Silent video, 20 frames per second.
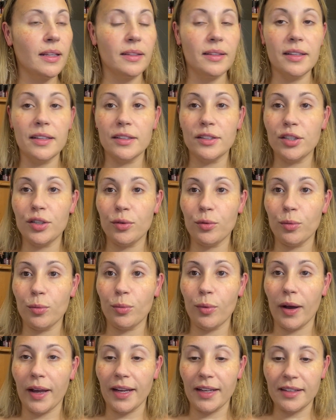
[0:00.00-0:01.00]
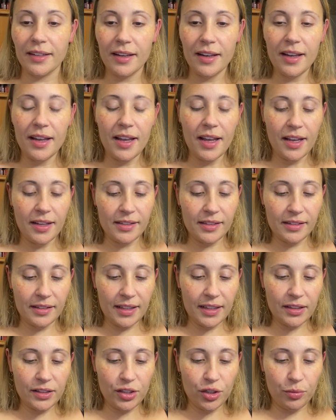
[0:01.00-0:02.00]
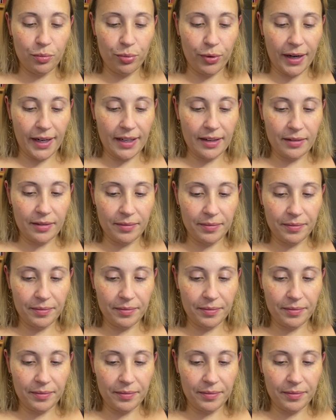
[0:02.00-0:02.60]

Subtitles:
a little too white. It's a little too bright.